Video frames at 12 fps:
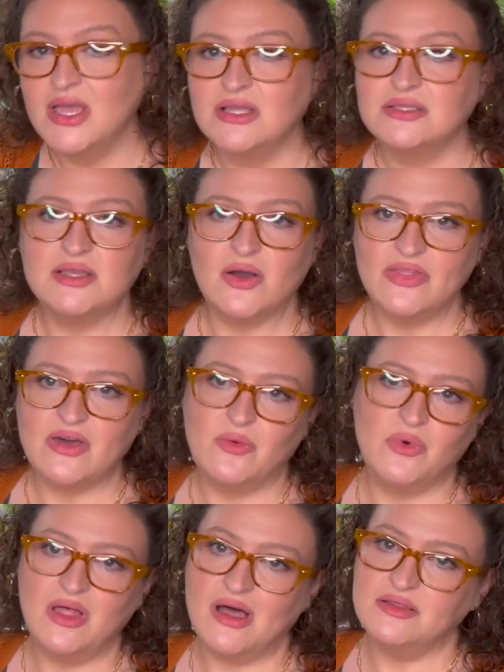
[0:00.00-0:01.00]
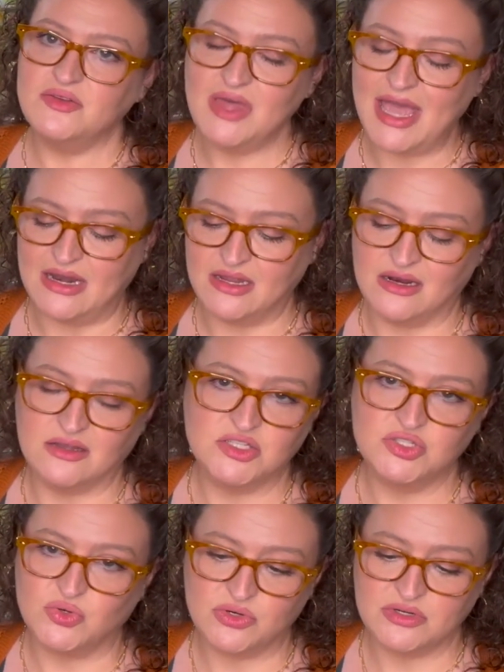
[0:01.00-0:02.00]
So I thought, well, I'll do that and I'll
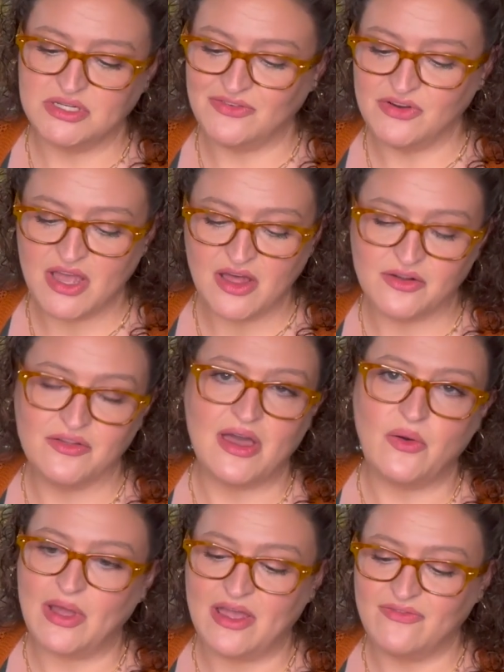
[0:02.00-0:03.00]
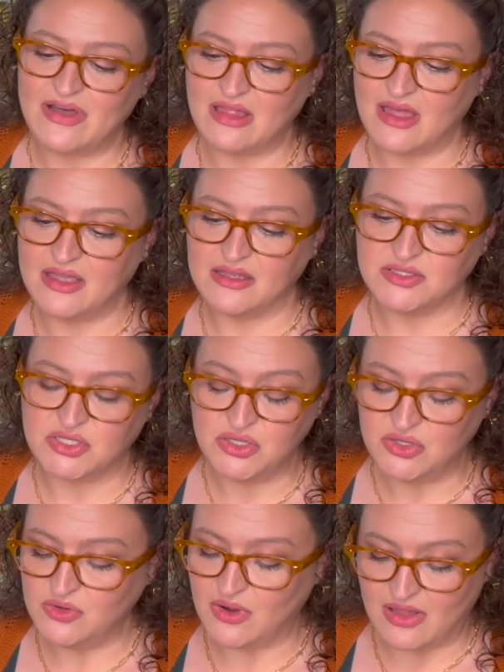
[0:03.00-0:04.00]
just order it in a different color. That way, if I like it
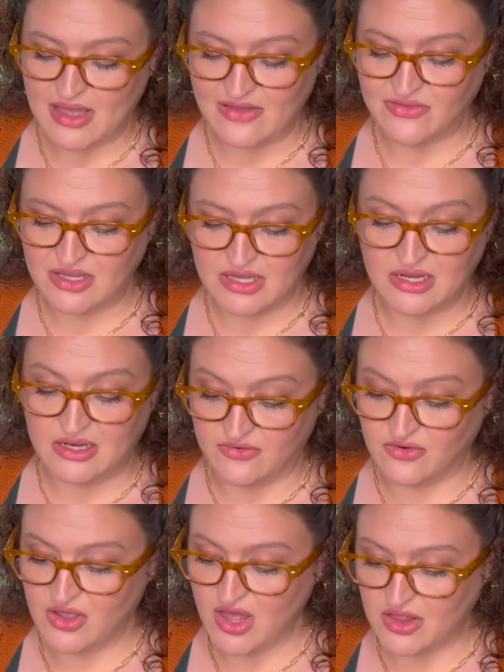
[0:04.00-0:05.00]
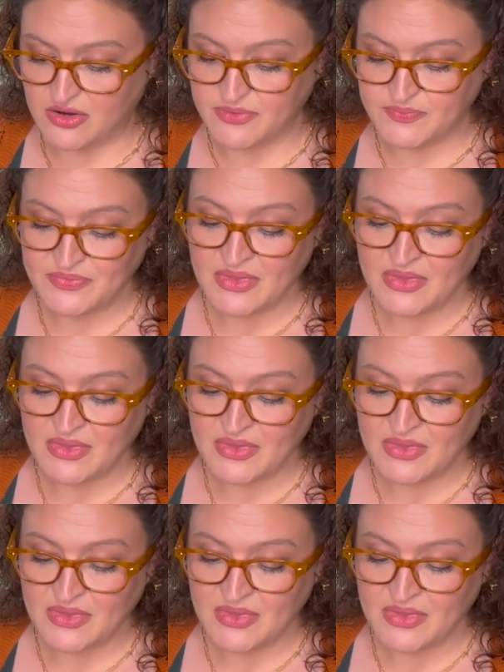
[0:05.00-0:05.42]
too, I'll have it in a different color.